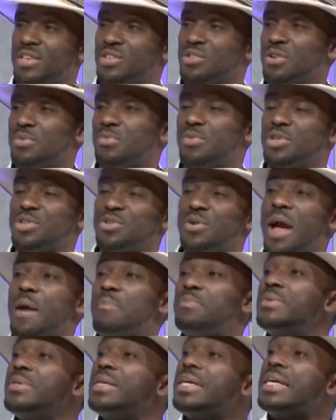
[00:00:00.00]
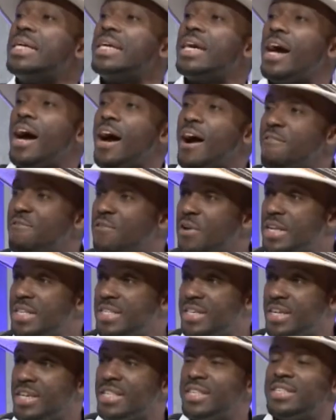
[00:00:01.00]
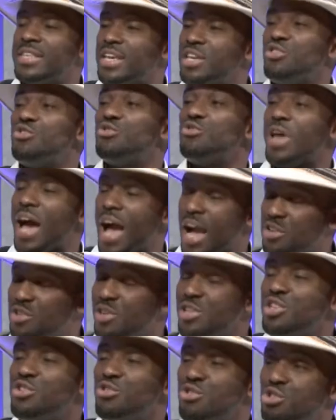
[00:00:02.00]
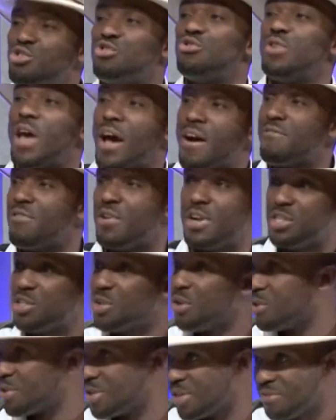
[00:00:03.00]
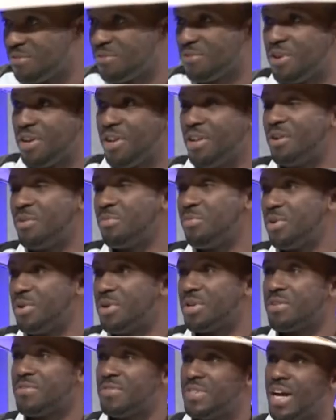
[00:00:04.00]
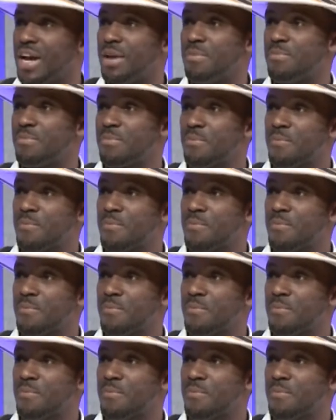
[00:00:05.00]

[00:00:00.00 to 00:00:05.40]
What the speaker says: So they prescribed avoid singing. They say, you should avoid talking for a long period of time.